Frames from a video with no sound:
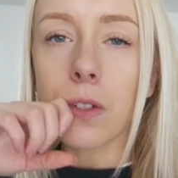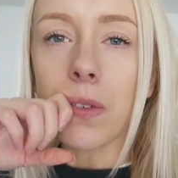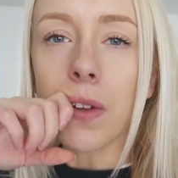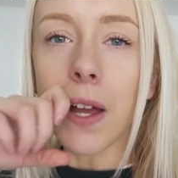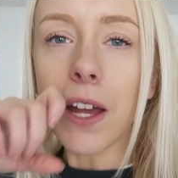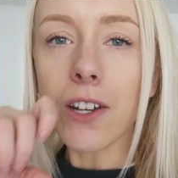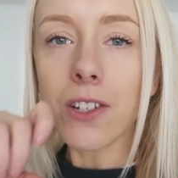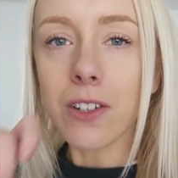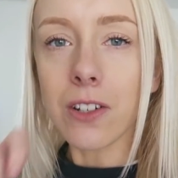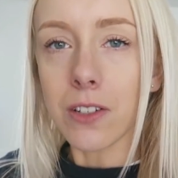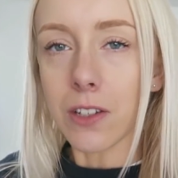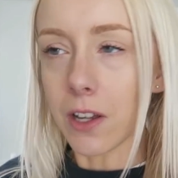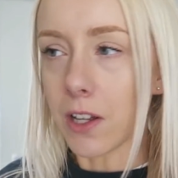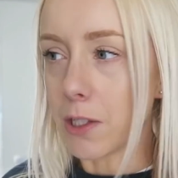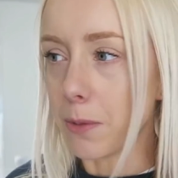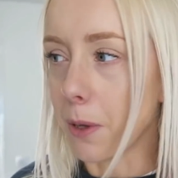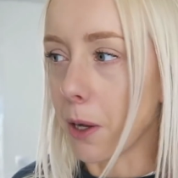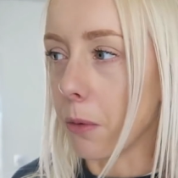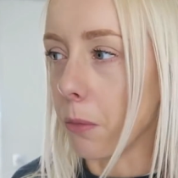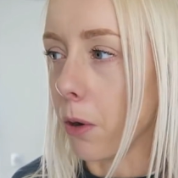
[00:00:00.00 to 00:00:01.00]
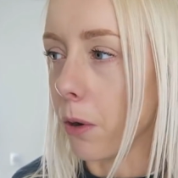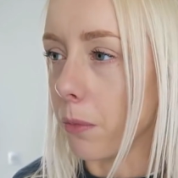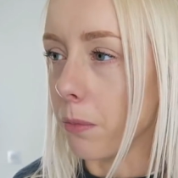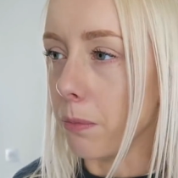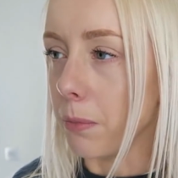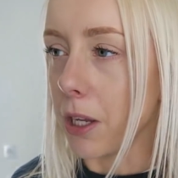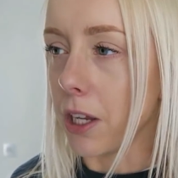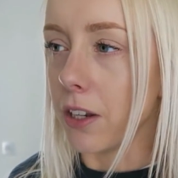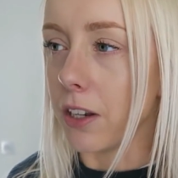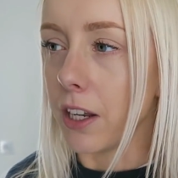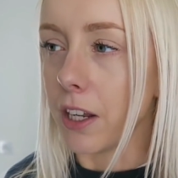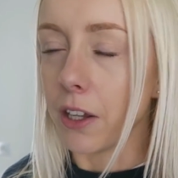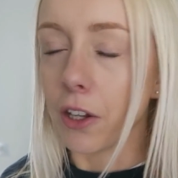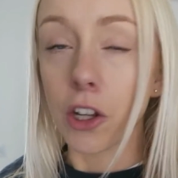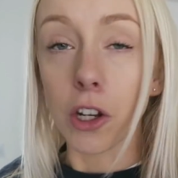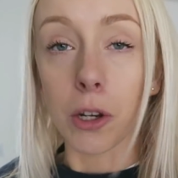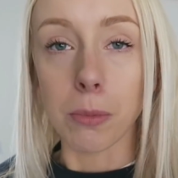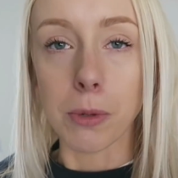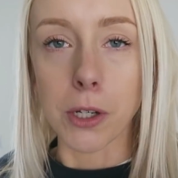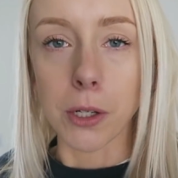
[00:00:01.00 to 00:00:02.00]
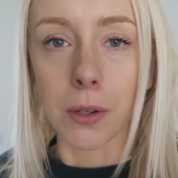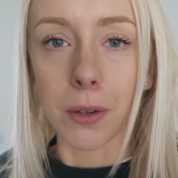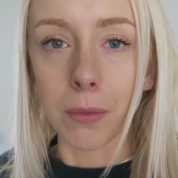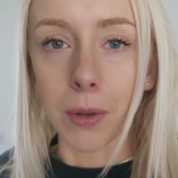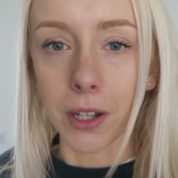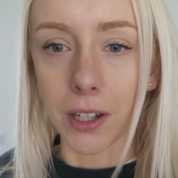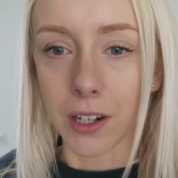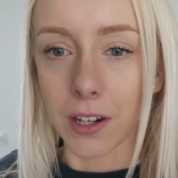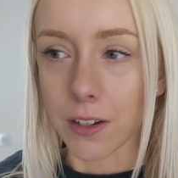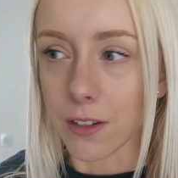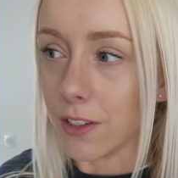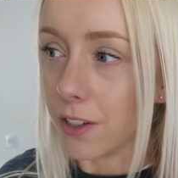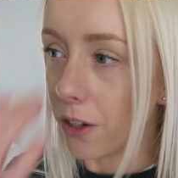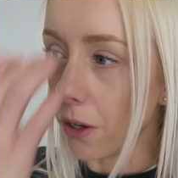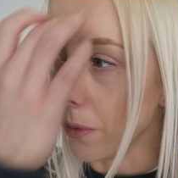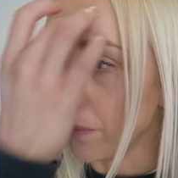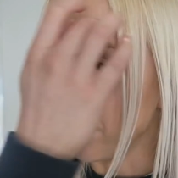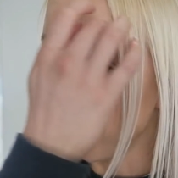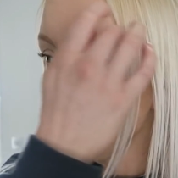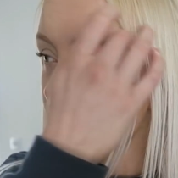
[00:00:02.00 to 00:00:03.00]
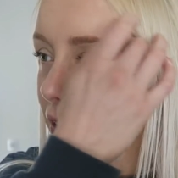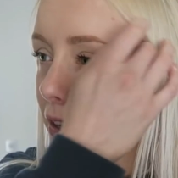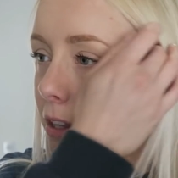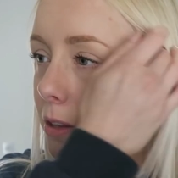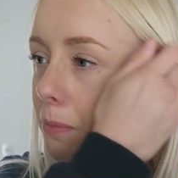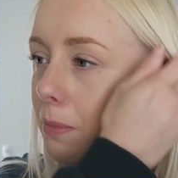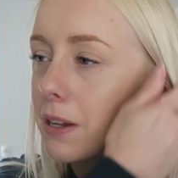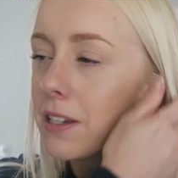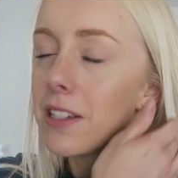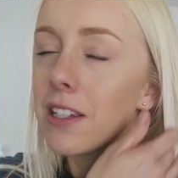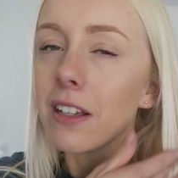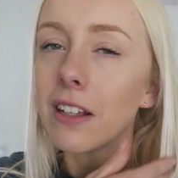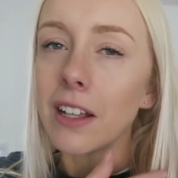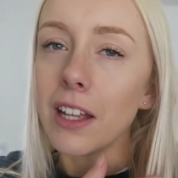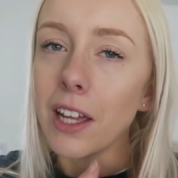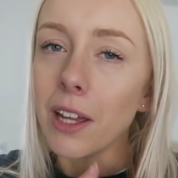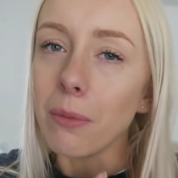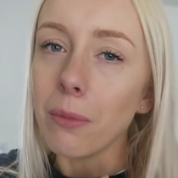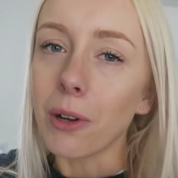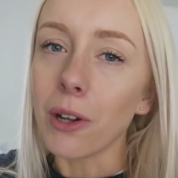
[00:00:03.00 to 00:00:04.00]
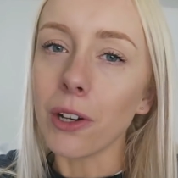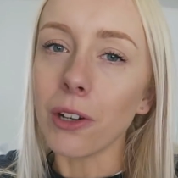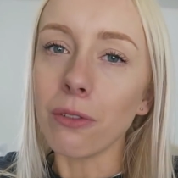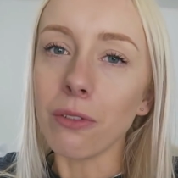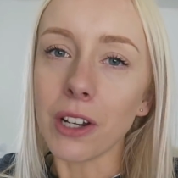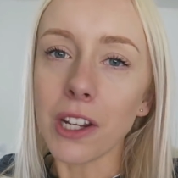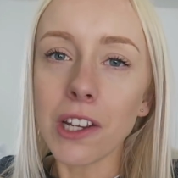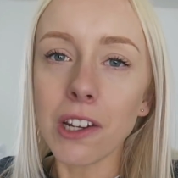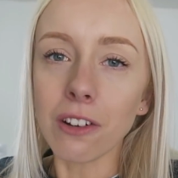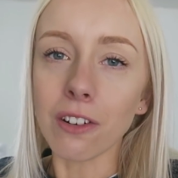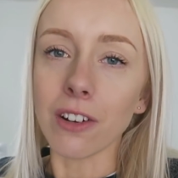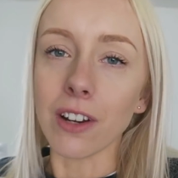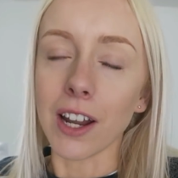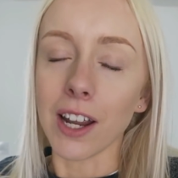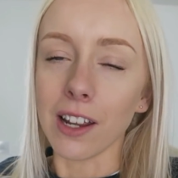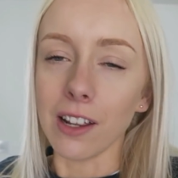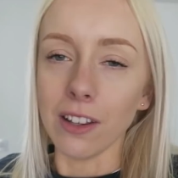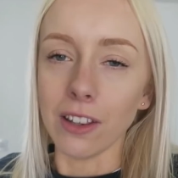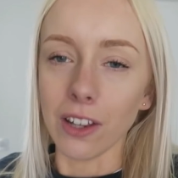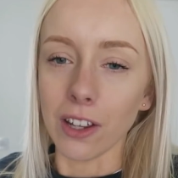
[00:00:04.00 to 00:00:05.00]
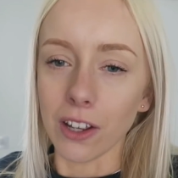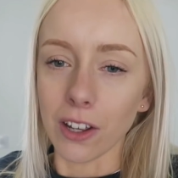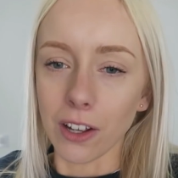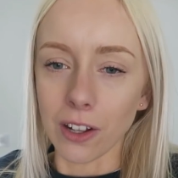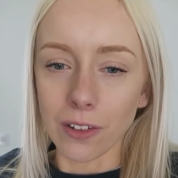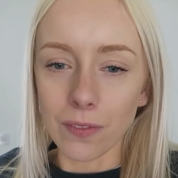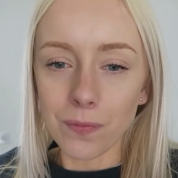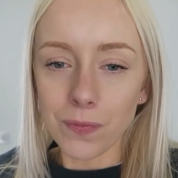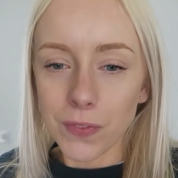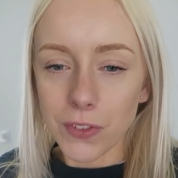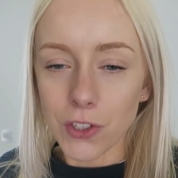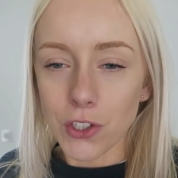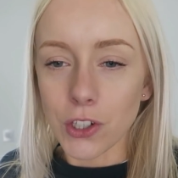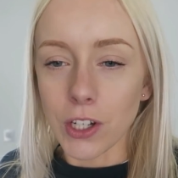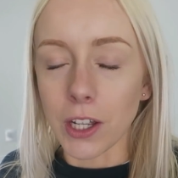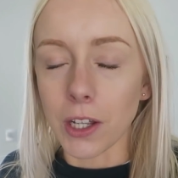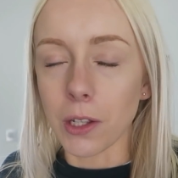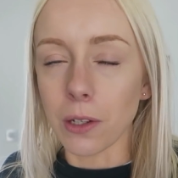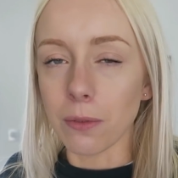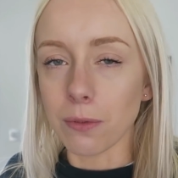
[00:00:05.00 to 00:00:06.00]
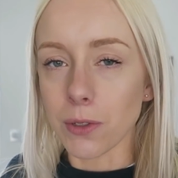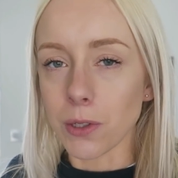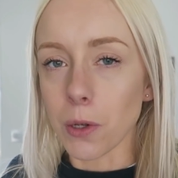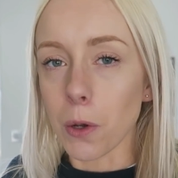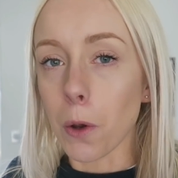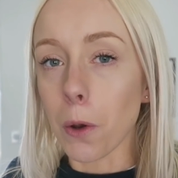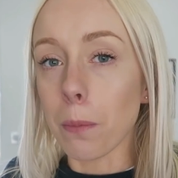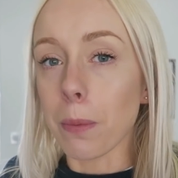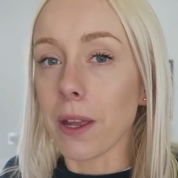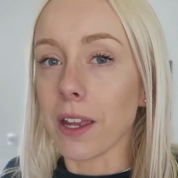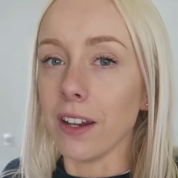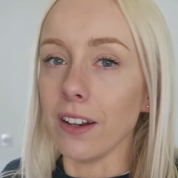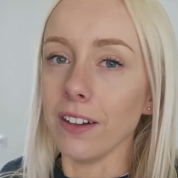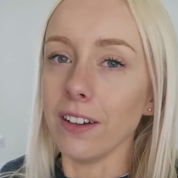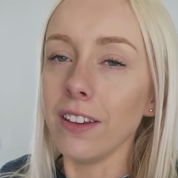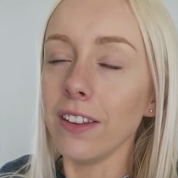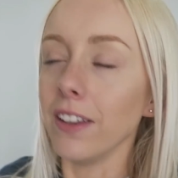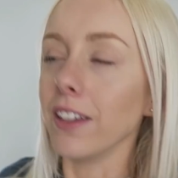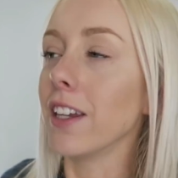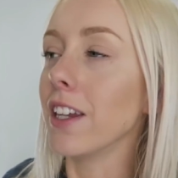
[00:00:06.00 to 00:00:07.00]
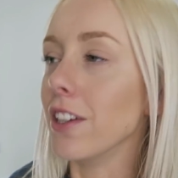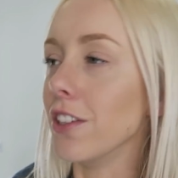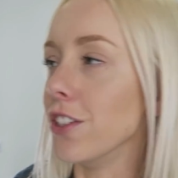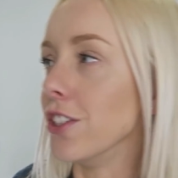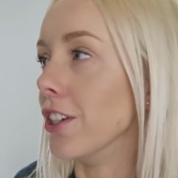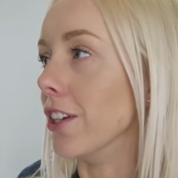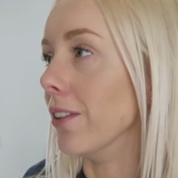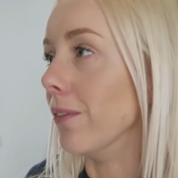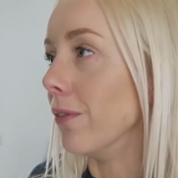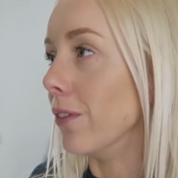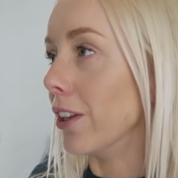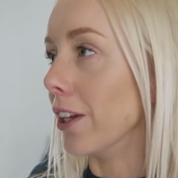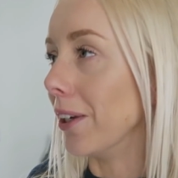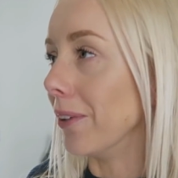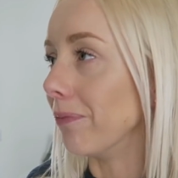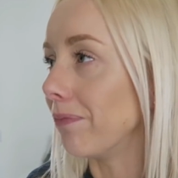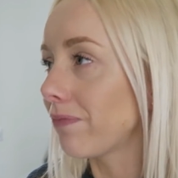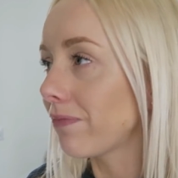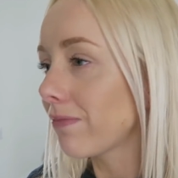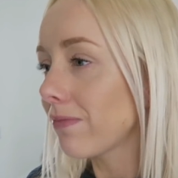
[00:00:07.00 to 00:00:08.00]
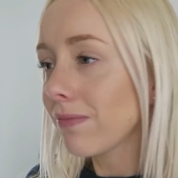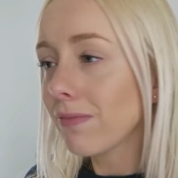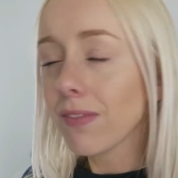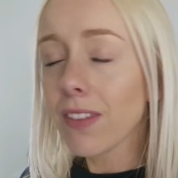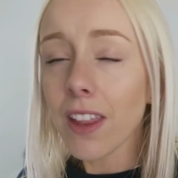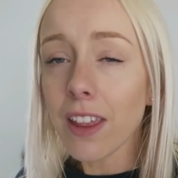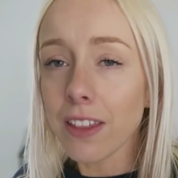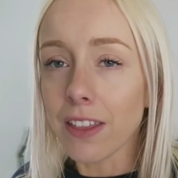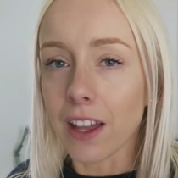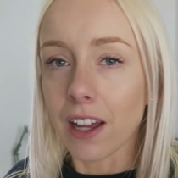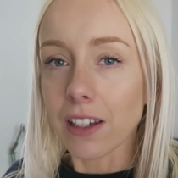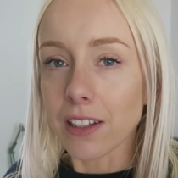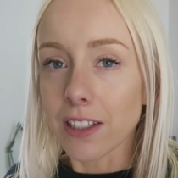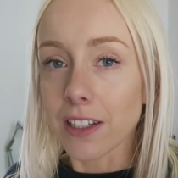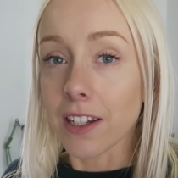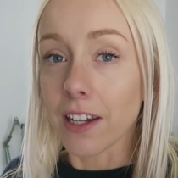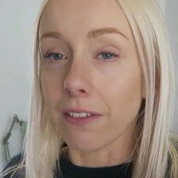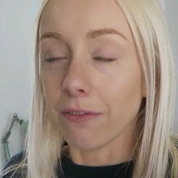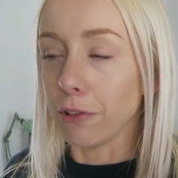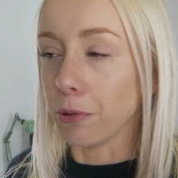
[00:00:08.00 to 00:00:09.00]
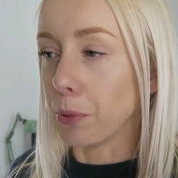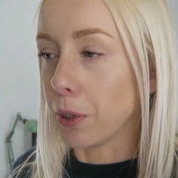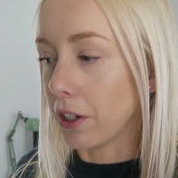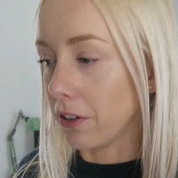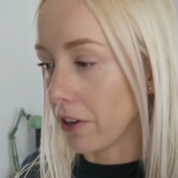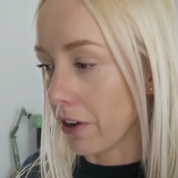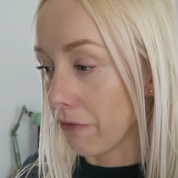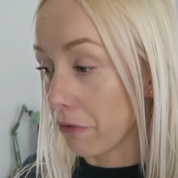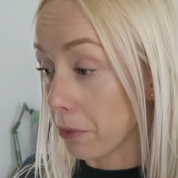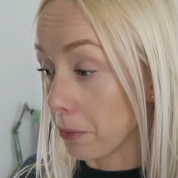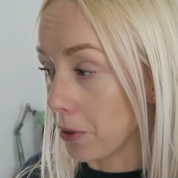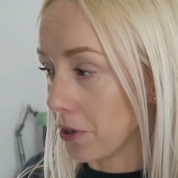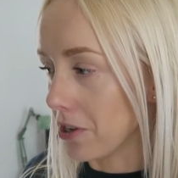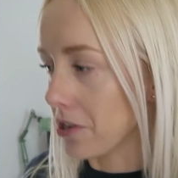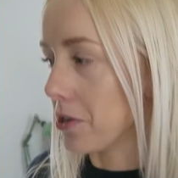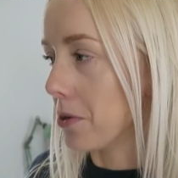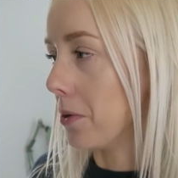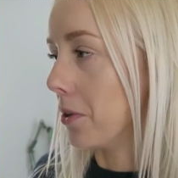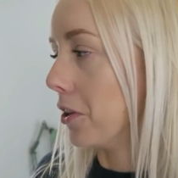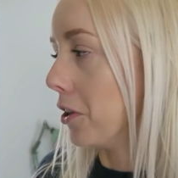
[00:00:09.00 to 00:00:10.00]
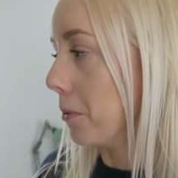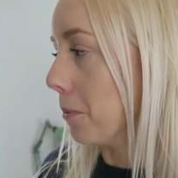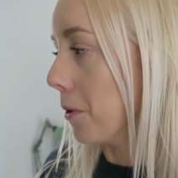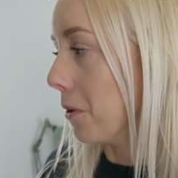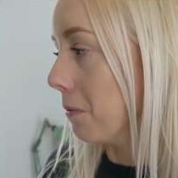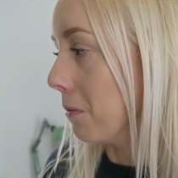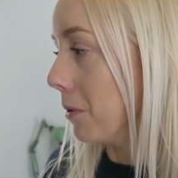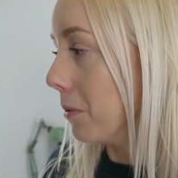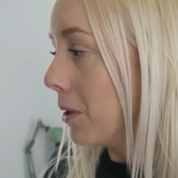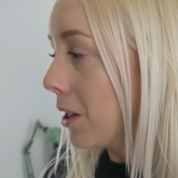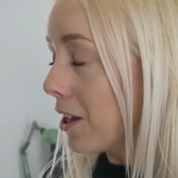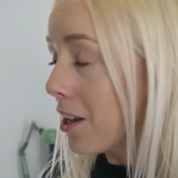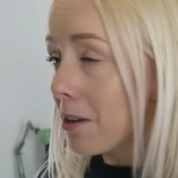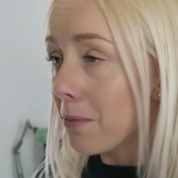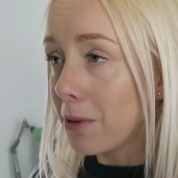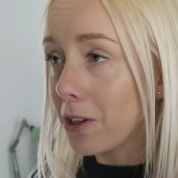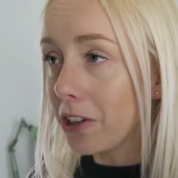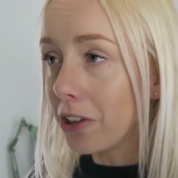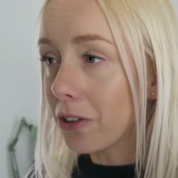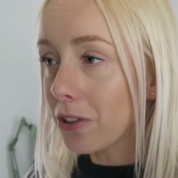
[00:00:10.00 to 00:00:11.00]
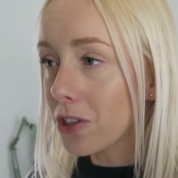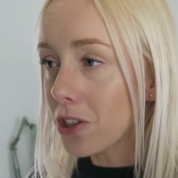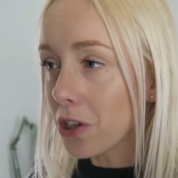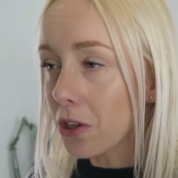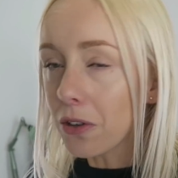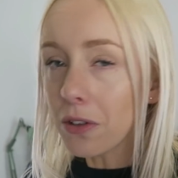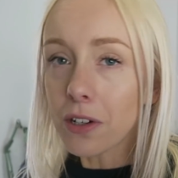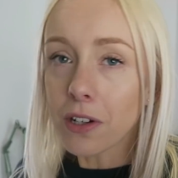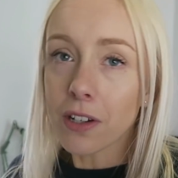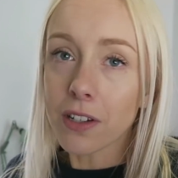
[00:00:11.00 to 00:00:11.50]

I've not actually talked about what me and Nate are gonna be doing while the kids are gone. Basically, we're gonna recreate the shelves up in the kitchen thing that I see everywhere and everybody's doing at the moment. But it looks good.